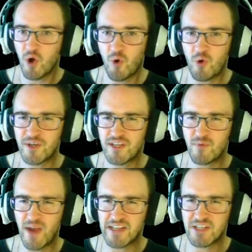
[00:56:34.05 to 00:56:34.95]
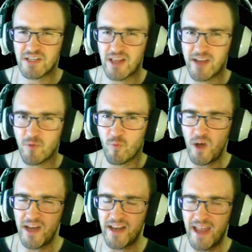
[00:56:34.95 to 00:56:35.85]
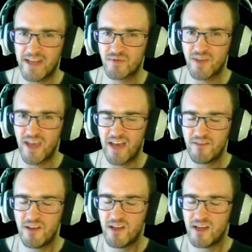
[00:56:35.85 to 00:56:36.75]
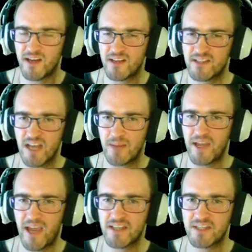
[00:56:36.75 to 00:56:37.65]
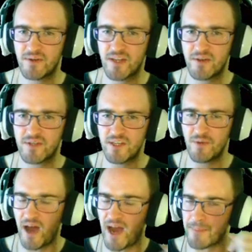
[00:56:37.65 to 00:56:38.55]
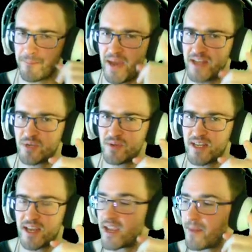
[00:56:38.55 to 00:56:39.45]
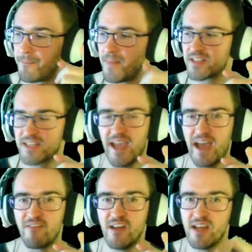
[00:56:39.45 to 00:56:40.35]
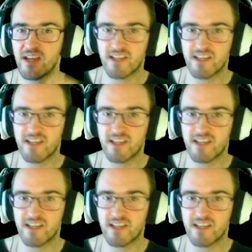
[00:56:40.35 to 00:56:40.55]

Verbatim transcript: Or did Ratchet and Clank 1 actually have an Insomniac Studios 2? I bet you it did. It must have. Because